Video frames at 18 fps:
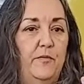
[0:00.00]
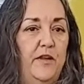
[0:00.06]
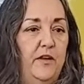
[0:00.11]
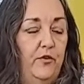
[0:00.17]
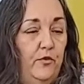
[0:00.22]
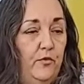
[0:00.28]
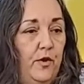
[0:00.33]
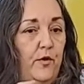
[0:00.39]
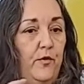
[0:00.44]

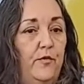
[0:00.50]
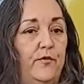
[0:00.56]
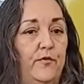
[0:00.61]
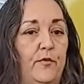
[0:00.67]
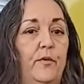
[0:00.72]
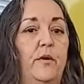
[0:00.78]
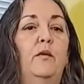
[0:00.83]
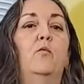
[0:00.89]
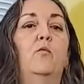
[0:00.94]
grow
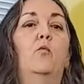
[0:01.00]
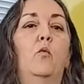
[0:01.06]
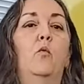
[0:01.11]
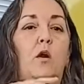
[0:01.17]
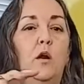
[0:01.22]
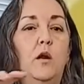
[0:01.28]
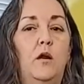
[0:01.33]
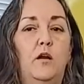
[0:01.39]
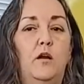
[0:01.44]
through it,
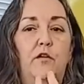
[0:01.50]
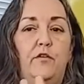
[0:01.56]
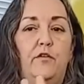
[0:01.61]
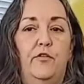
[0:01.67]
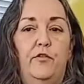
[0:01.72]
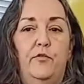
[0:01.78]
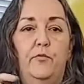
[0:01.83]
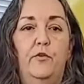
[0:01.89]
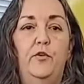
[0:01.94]
work
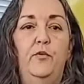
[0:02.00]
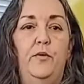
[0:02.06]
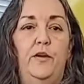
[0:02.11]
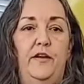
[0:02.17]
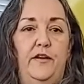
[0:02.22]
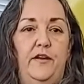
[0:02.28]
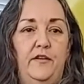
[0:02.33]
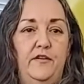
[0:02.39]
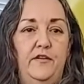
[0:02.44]
through
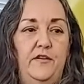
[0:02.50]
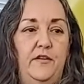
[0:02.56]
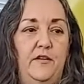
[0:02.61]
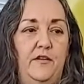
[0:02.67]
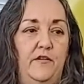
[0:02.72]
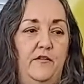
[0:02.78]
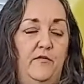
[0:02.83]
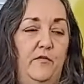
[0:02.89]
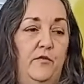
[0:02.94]
it,
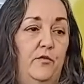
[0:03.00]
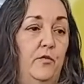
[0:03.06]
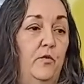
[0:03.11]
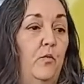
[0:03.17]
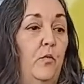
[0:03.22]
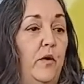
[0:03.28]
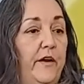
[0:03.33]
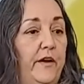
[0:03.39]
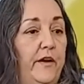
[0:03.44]
through
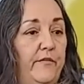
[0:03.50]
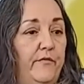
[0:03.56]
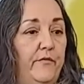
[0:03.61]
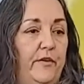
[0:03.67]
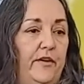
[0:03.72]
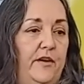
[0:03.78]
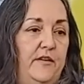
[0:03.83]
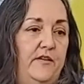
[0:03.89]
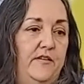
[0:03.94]
whatever it
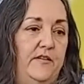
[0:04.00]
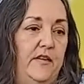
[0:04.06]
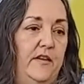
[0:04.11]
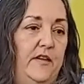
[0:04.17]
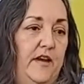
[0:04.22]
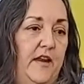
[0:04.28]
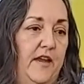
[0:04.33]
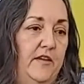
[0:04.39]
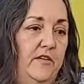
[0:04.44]
is that it
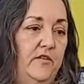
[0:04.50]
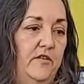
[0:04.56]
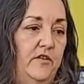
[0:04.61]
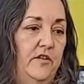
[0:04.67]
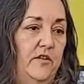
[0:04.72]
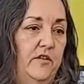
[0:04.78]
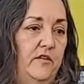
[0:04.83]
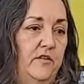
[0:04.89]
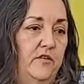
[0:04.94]
has
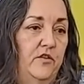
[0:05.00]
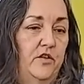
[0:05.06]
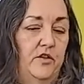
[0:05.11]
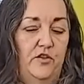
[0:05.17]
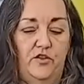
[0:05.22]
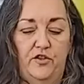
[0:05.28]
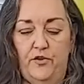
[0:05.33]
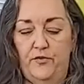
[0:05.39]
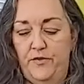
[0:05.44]
to
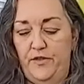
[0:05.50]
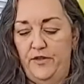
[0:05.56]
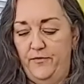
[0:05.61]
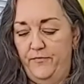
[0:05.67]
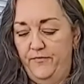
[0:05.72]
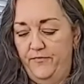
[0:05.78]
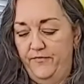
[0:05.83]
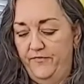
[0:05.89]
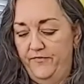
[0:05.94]
show you.
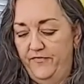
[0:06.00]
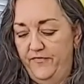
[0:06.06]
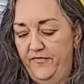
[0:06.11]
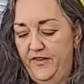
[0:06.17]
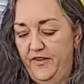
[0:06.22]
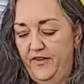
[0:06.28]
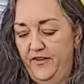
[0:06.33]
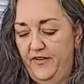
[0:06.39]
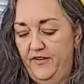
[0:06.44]

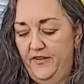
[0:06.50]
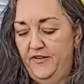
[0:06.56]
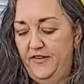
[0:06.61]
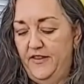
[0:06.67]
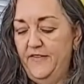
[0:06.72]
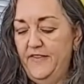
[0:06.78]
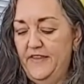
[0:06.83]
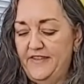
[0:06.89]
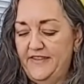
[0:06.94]
Then
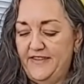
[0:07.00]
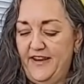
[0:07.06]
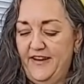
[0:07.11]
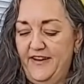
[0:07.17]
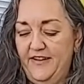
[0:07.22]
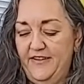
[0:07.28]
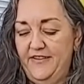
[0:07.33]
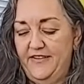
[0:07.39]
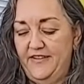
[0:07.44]
the
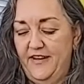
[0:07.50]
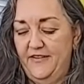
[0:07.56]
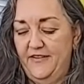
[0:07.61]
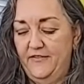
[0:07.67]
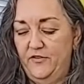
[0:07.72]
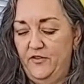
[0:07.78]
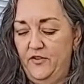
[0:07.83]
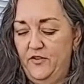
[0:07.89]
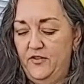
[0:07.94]
second
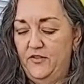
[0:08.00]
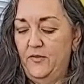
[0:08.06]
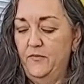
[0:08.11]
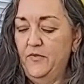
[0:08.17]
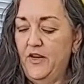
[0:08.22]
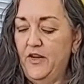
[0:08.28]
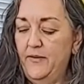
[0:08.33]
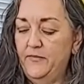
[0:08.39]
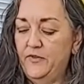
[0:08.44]
sentence,
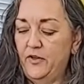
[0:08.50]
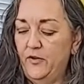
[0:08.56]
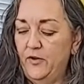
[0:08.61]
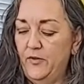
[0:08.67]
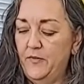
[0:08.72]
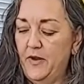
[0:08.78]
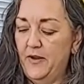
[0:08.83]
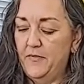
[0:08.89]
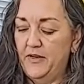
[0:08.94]
sometimes I
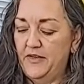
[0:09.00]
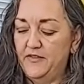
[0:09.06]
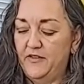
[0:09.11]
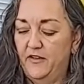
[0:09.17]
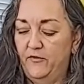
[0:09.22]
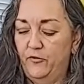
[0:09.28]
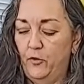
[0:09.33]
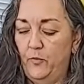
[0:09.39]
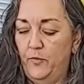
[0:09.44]
remind myself
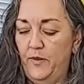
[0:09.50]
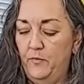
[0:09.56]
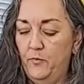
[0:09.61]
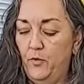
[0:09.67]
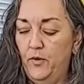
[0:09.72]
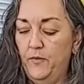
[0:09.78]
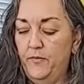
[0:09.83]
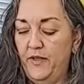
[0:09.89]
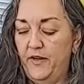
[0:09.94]
it would be
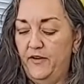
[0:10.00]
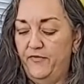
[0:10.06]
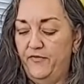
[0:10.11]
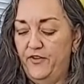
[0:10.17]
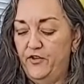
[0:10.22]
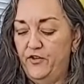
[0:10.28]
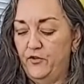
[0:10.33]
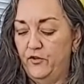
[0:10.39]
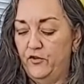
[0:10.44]
more
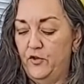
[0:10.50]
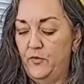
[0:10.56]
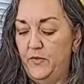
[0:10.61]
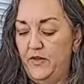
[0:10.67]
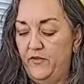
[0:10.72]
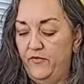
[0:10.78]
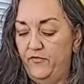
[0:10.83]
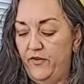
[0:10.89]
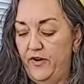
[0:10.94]
beneficial to be
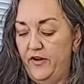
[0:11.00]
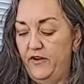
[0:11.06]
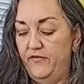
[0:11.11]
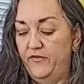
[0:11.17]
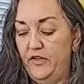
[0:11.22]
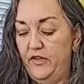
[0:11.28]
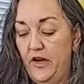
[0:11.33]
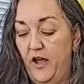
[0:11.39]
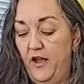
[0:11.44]
afraid of
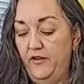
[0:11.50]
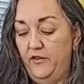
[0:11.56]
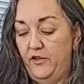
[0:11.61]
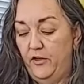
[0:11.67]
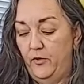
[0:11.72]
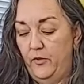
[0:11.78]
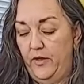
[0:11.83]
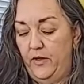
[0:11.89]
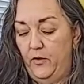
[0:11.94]
not
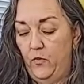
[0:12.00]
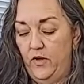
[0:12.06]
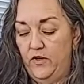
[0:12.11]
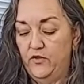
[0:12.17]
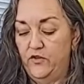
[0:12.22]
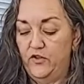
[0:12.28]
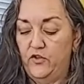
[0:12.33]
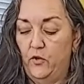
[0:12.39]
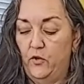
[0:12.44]
going where
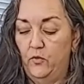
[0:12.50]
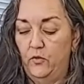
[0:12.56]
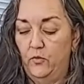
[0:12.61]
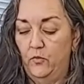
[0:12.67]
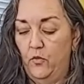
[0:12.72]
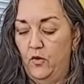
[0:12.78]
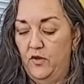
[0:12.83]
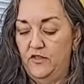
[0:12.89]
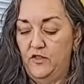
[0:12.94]
soul
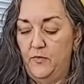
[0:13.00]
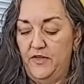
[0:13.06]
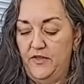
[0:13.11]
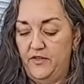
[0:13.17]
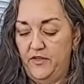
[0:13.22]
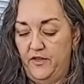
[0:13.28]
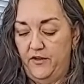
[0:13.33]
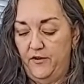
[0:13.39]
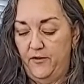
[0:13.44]
wants me to go.